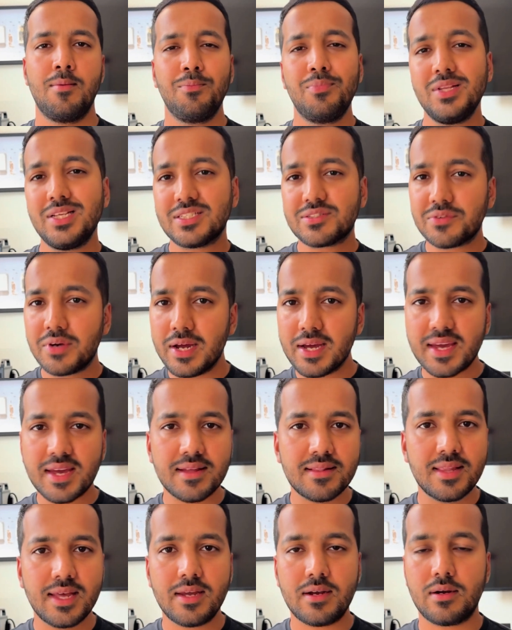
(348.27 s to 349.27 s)
Please try
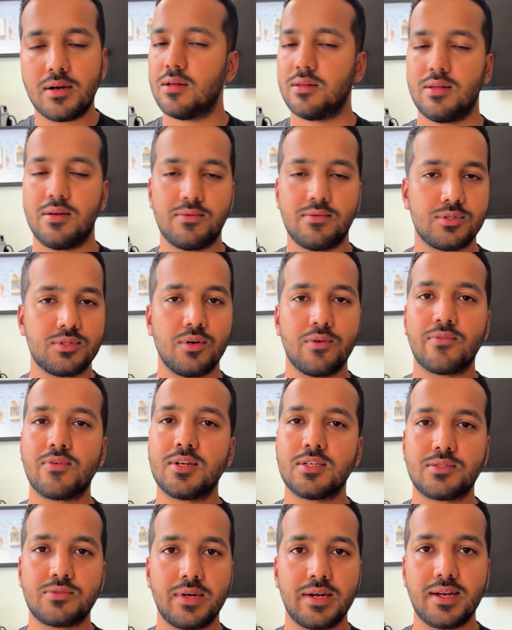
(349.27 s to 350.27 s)
again later. And that was so
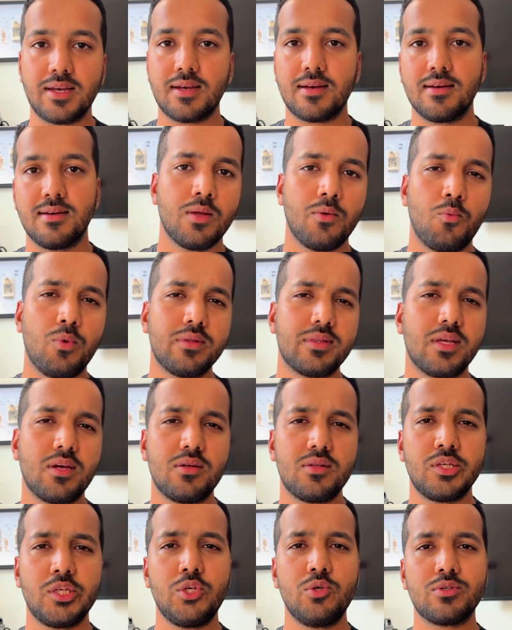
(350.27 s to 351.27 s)
frustrating. One thing
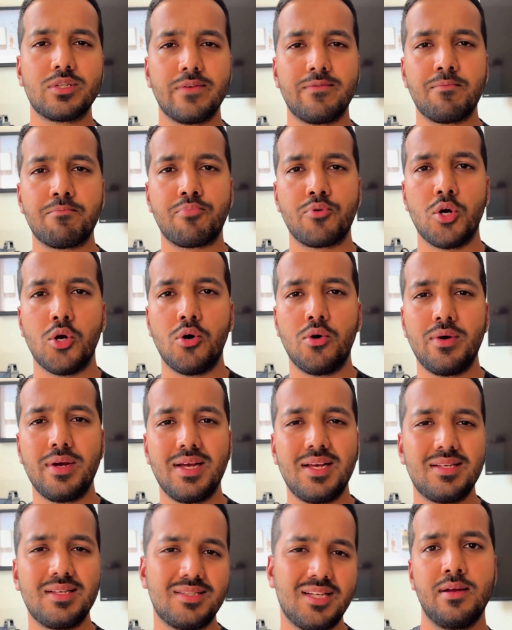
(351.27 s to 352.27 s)
on the U7 Pro
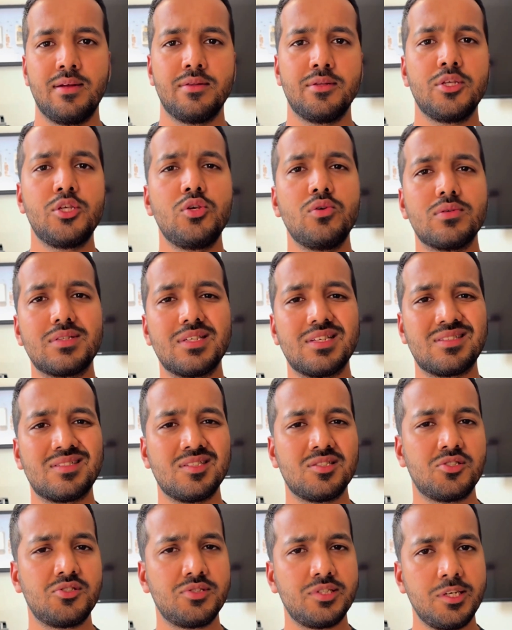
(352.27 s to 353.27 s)
is that the U6
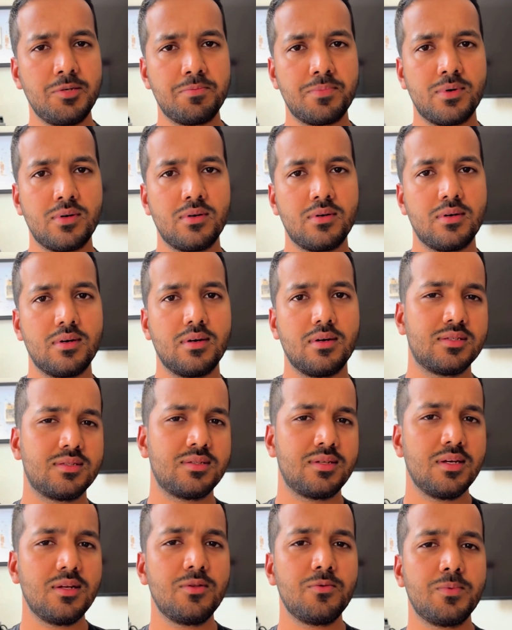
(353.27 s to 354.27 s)
is cheaper,
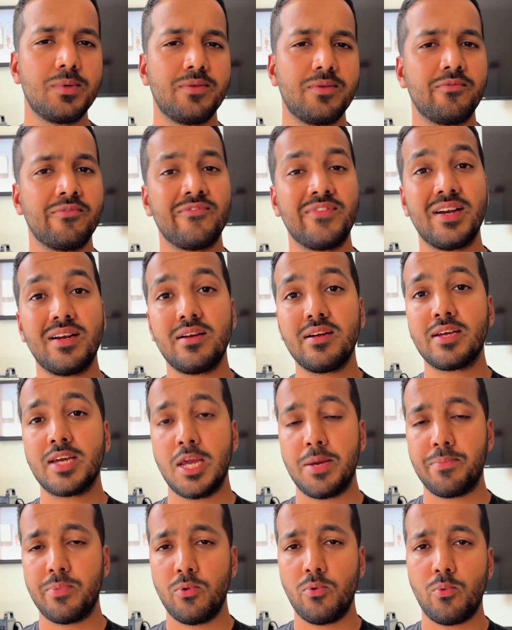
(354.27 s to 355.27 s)
still with very
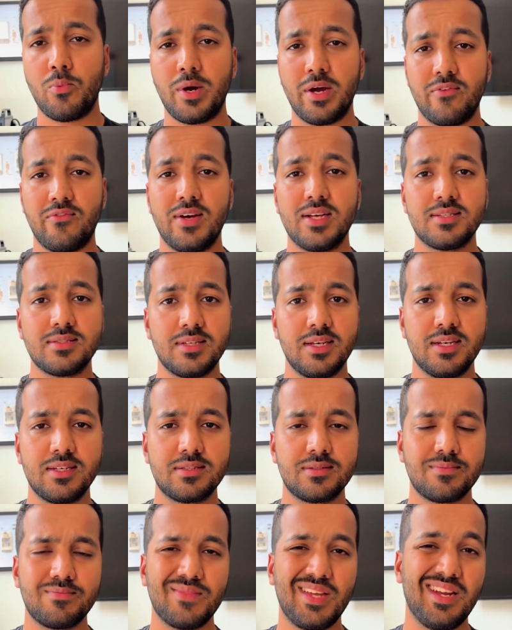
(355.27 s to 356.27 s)
capable Wi-Fi
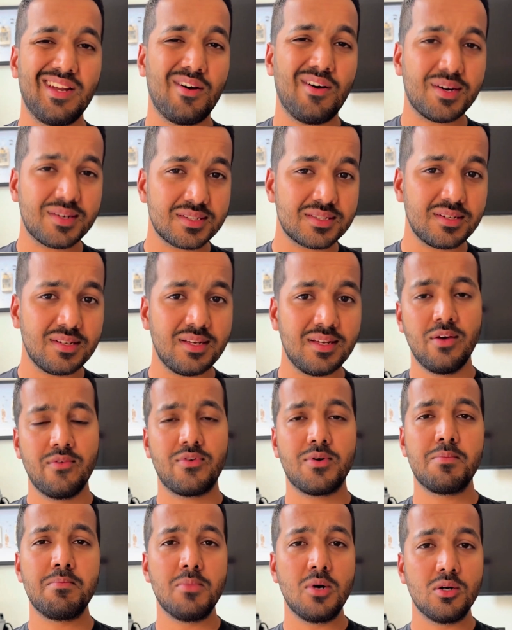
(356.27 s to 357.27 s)
6. And honestly,
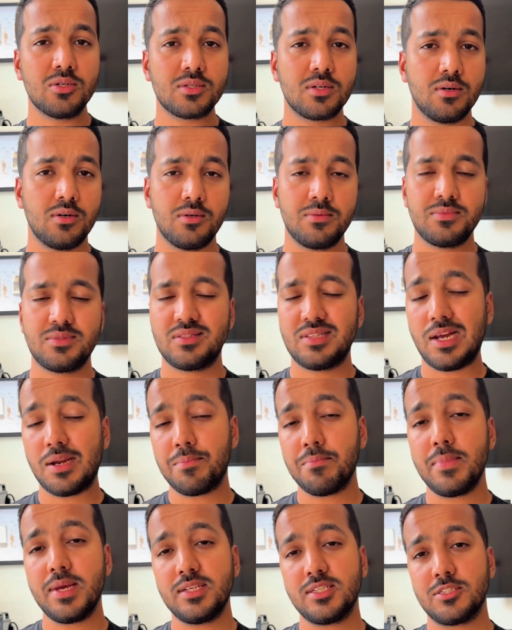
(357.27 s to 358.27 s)
for most homes, that
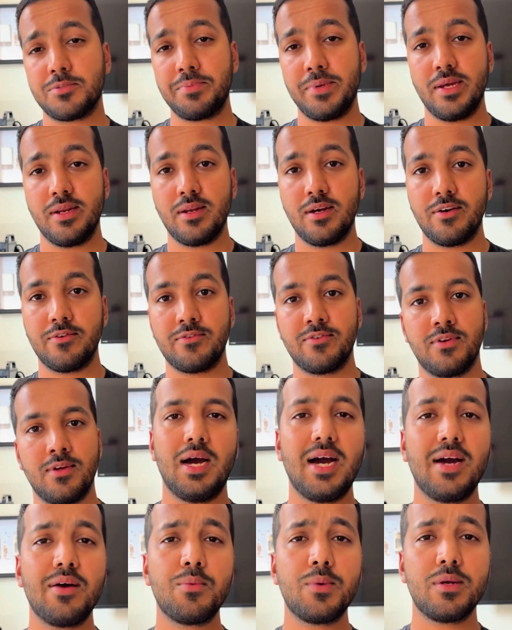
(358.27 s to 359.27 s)
may just be enough.
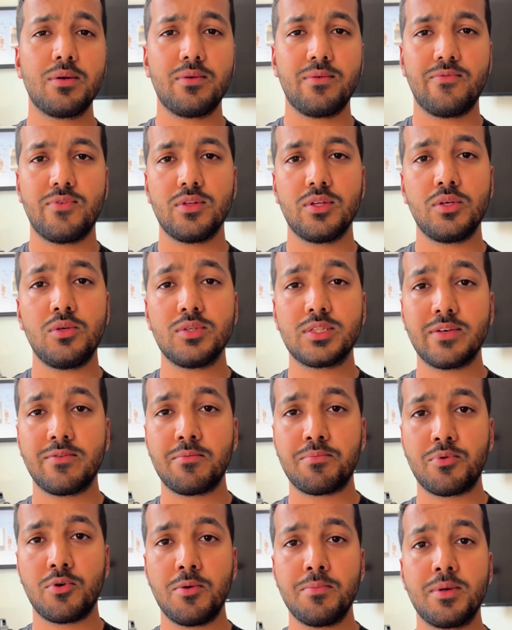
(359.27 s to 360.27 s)
I went for the
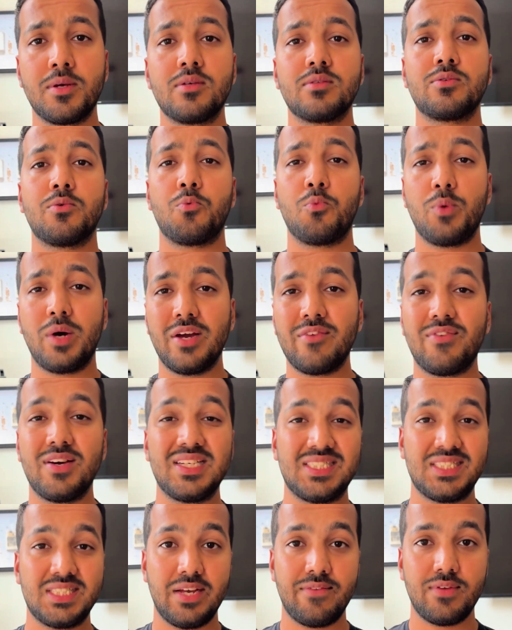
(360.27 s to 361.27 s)
U7 Pro because of Wi-Fi
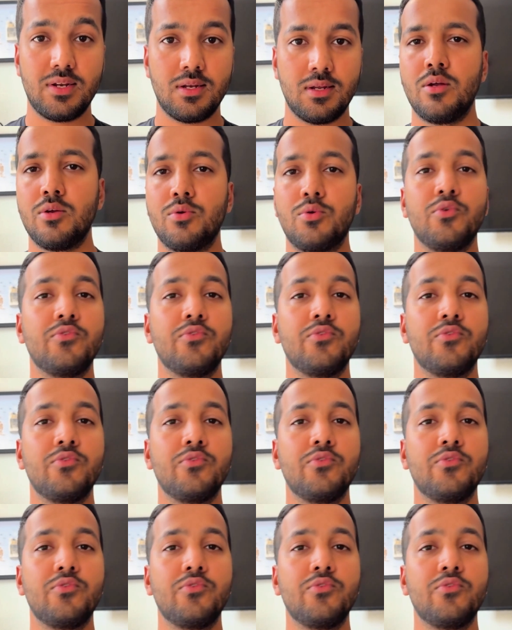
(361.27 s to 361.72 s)
7 to